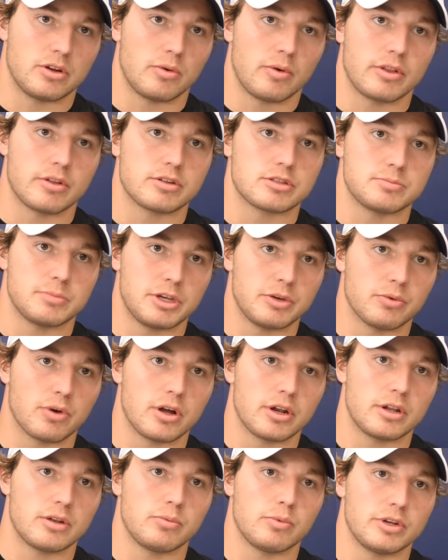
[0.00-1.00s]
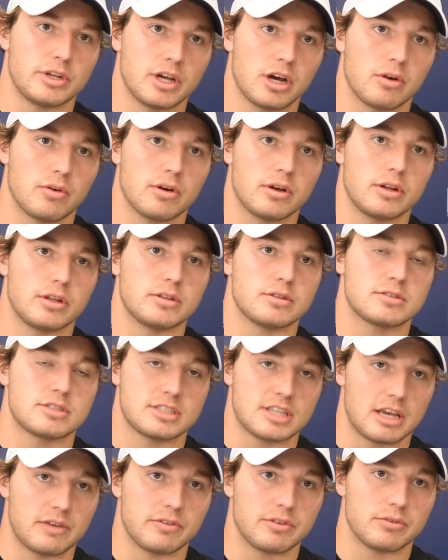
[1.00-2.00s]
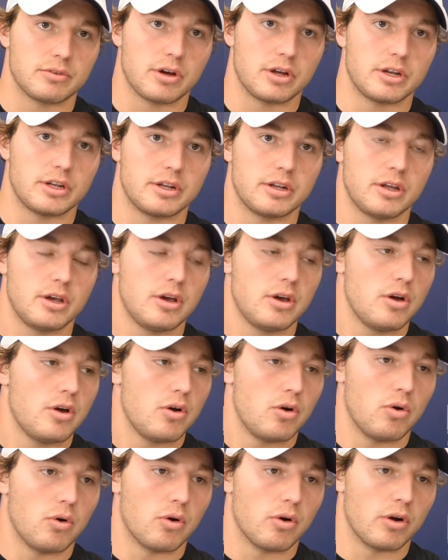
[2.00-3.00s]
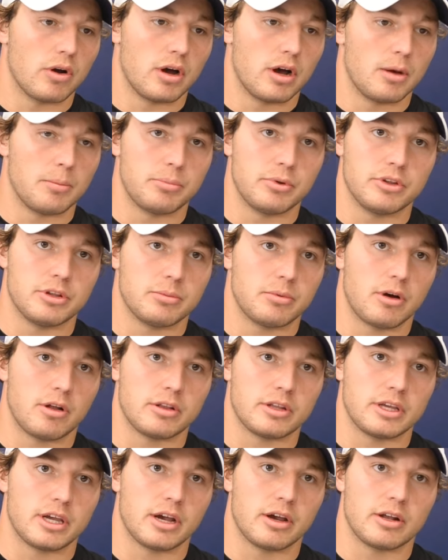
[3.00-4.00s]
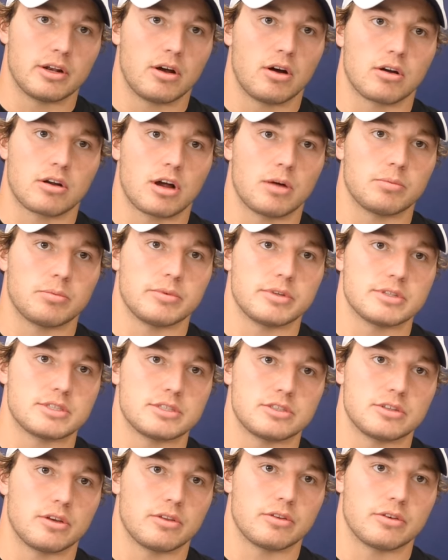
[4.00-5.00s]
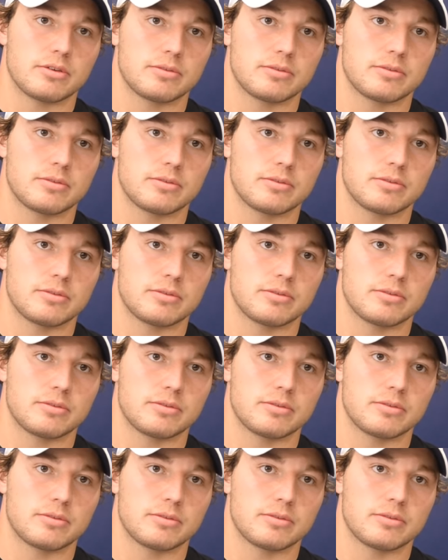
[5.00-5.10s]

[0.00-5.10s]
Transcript: Whether it's me running, Wendell running, Seven running, or putting the ball in the air, it all complements each other.